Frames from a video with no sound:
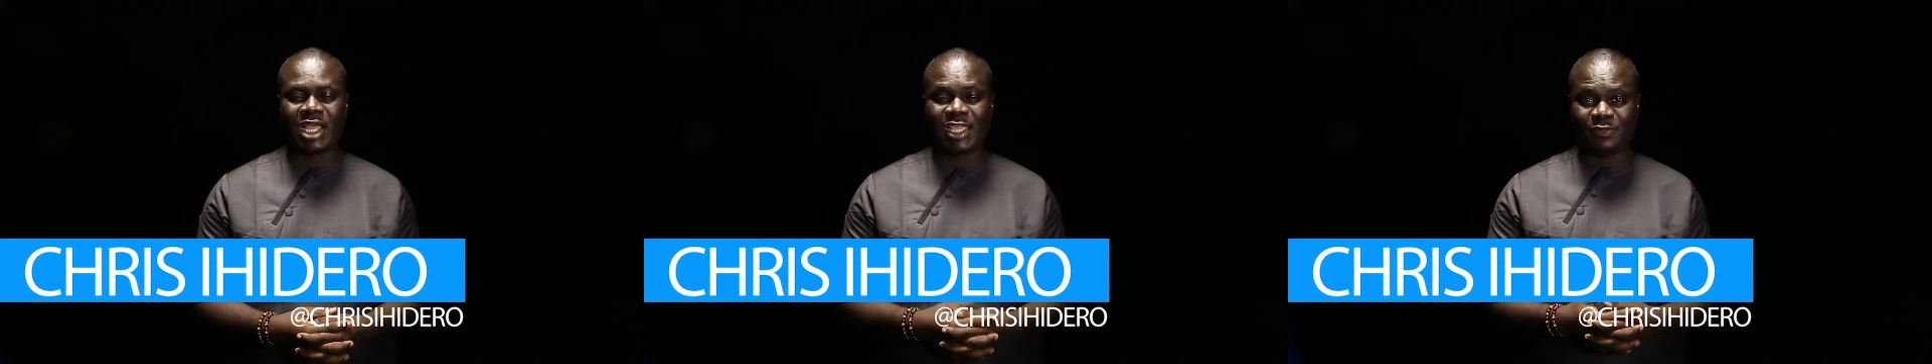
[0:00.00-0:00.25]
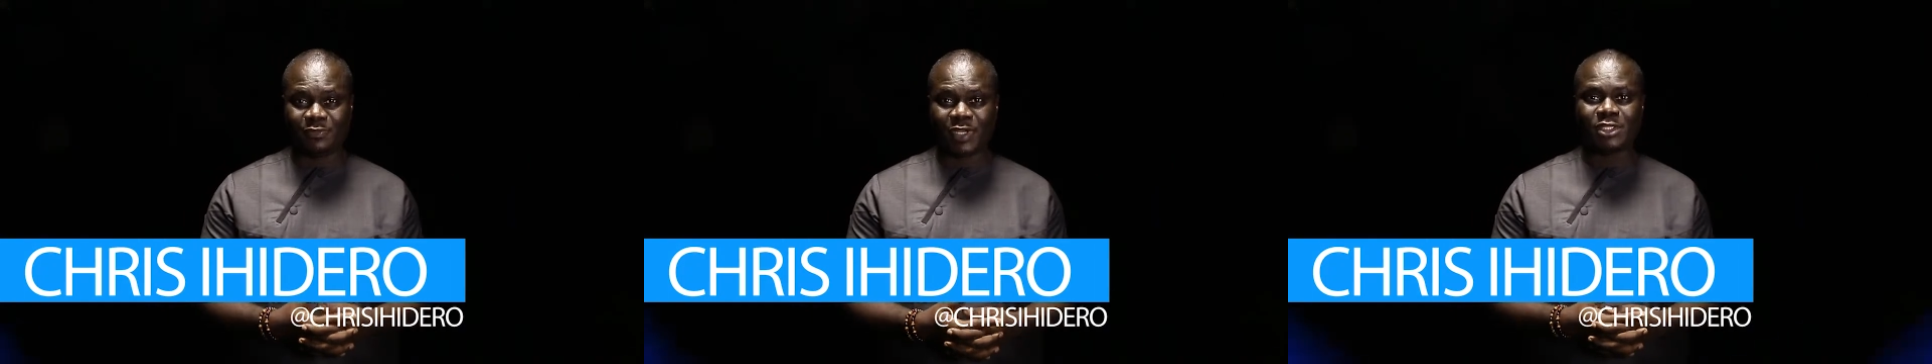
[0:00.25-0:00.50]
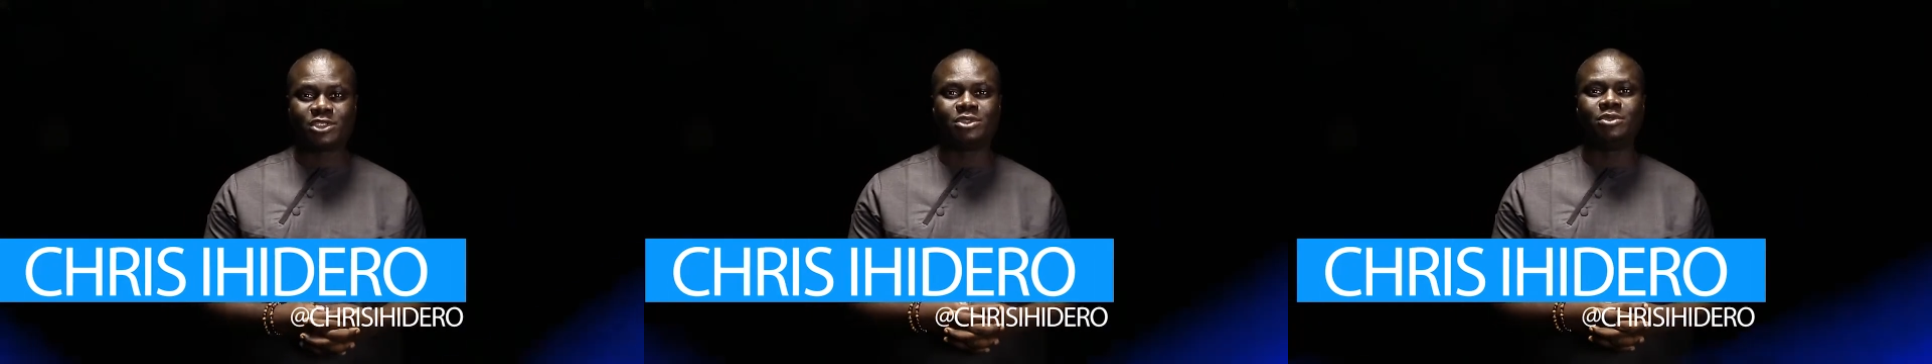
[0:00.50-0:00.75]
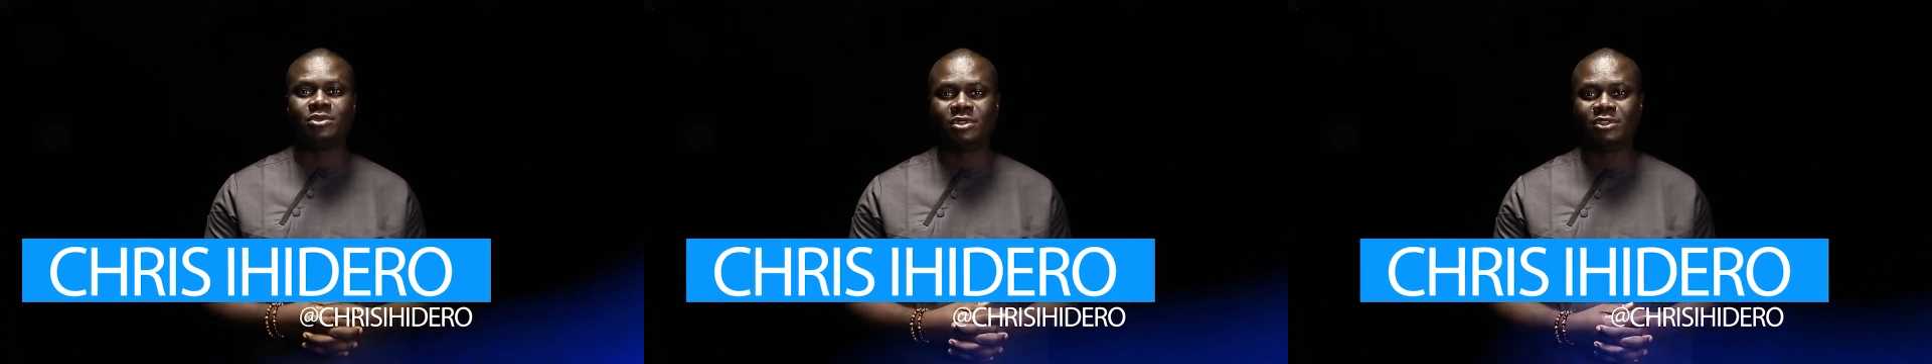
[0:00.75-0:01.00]
I
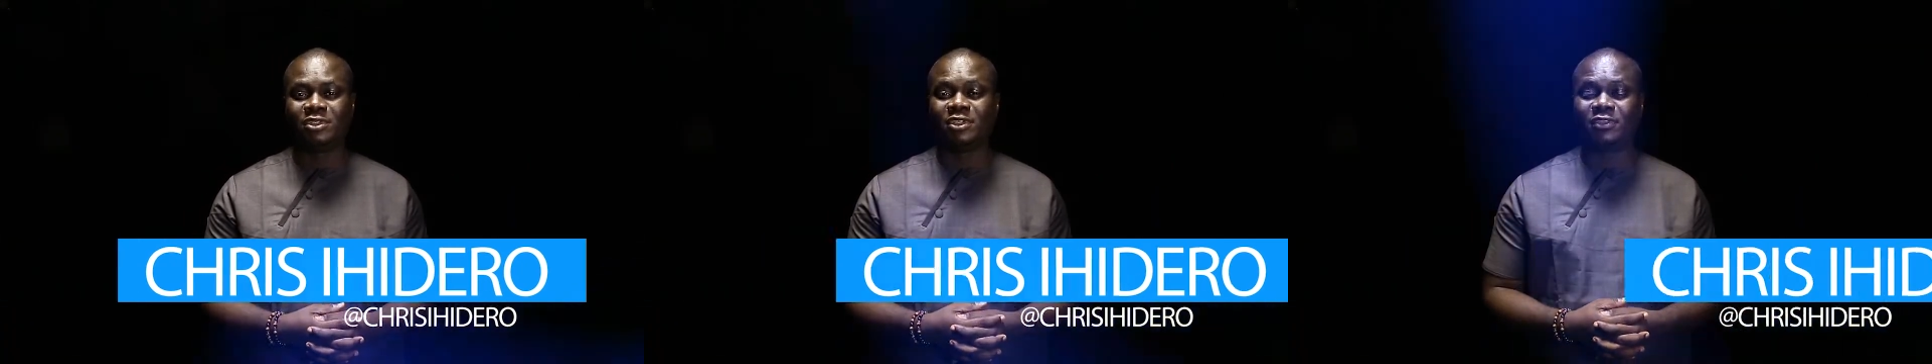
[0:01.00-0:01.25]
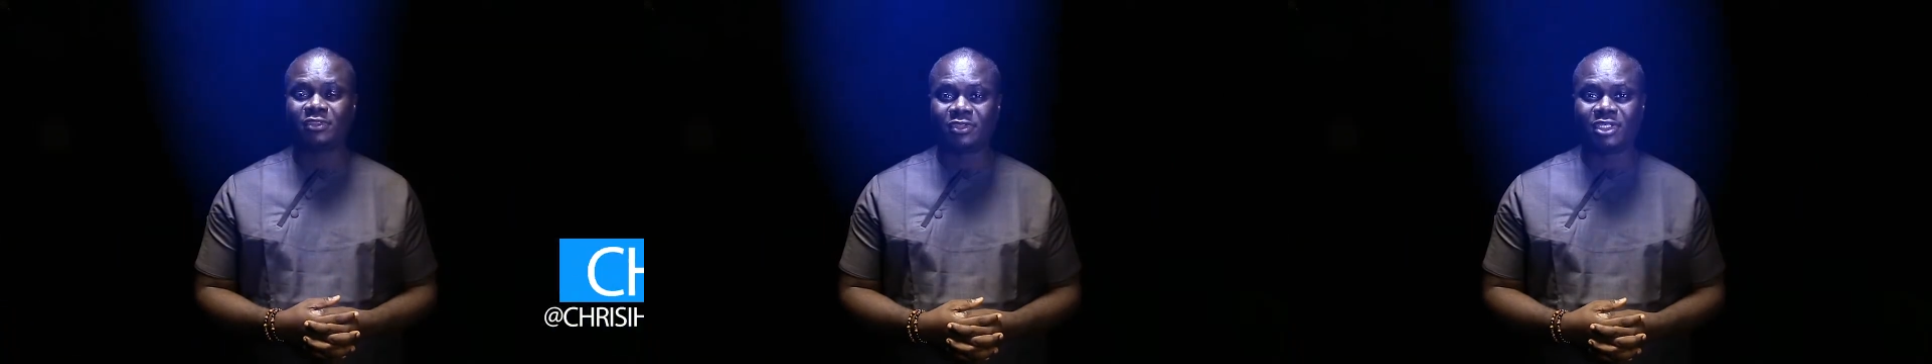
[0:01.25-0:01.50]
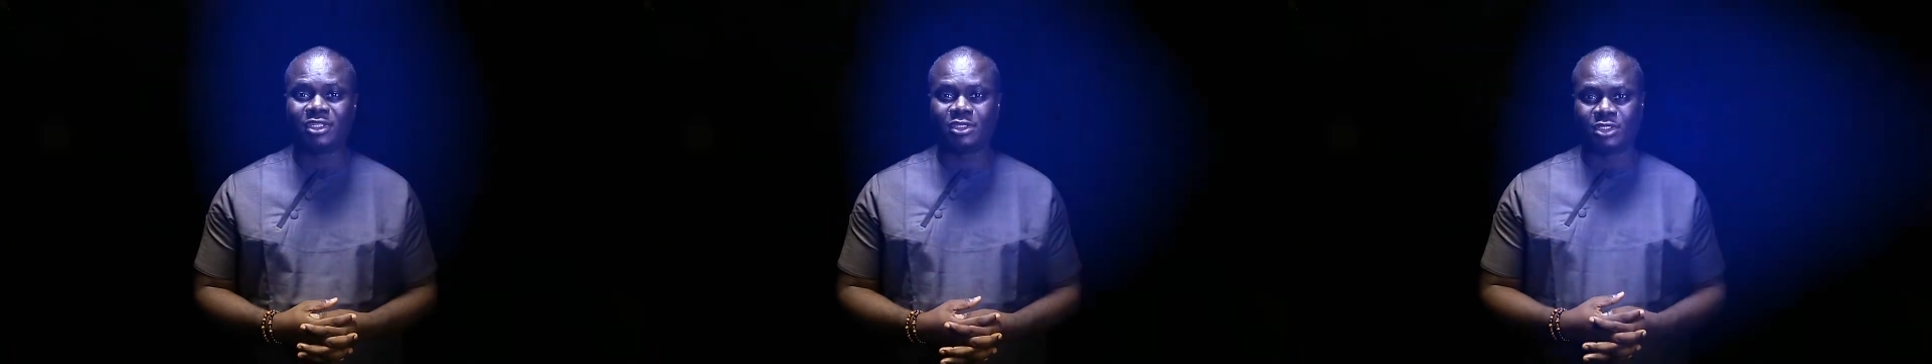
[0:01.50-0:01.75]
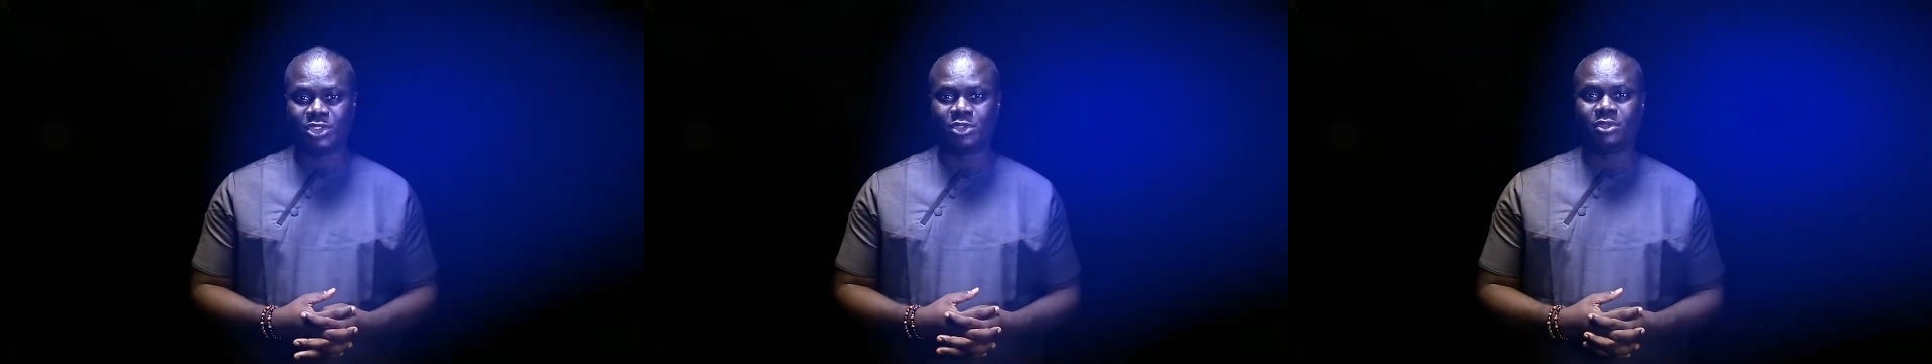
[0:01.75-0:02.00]
invite you to the third
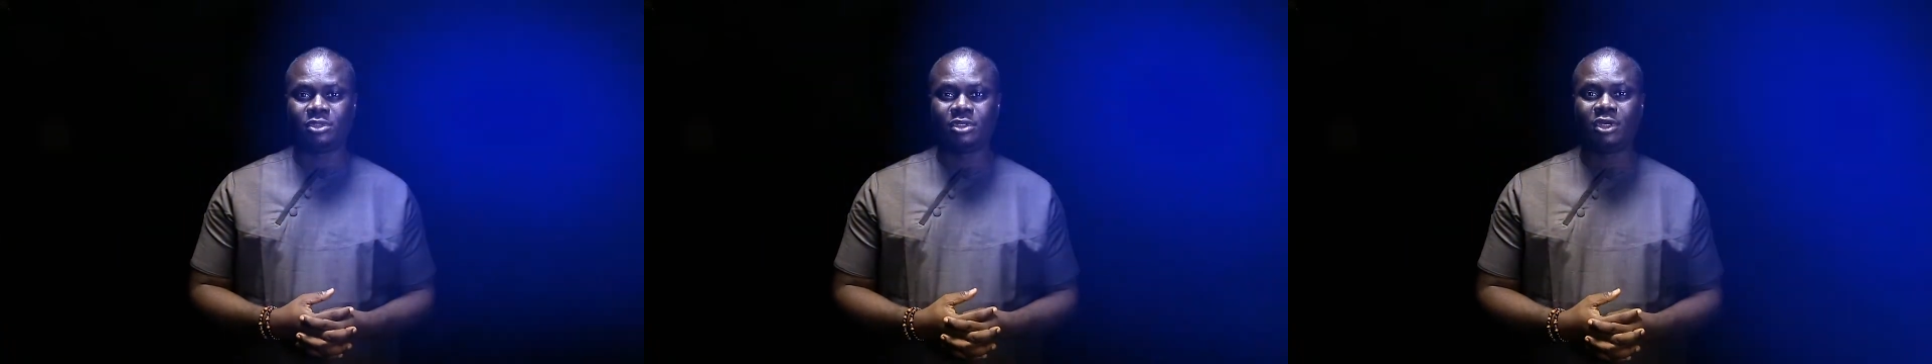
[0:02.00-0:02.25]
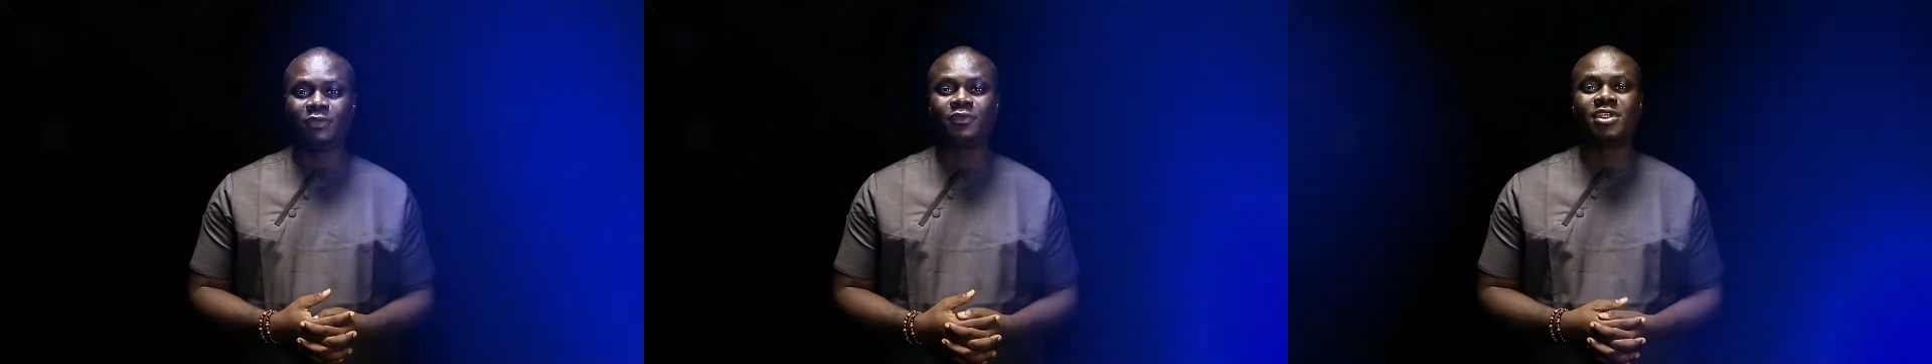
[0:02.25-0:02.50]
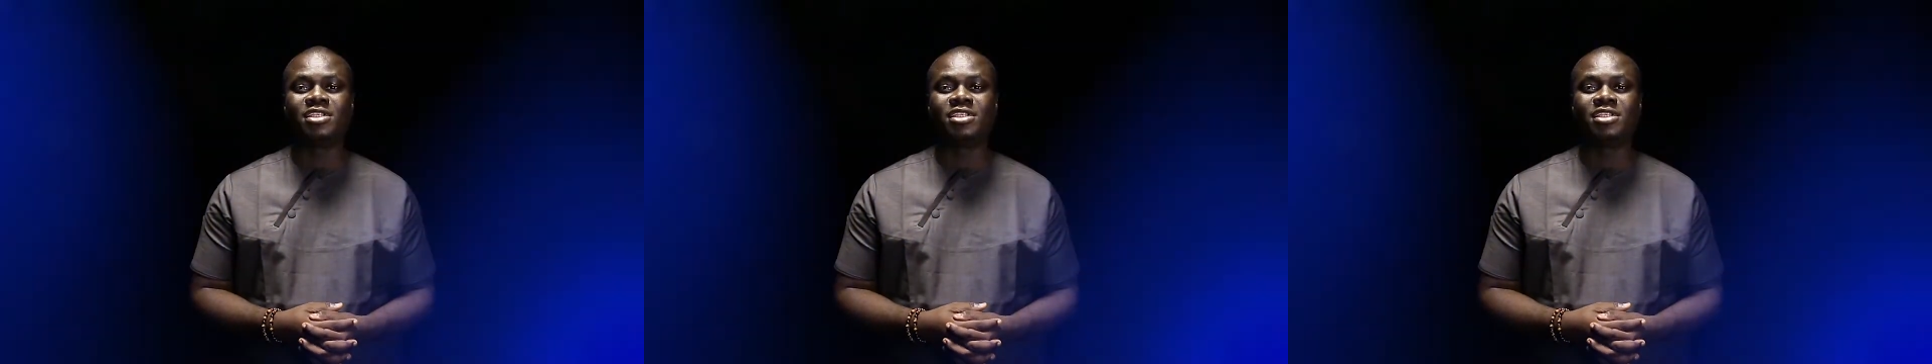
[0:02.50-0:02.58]
edition of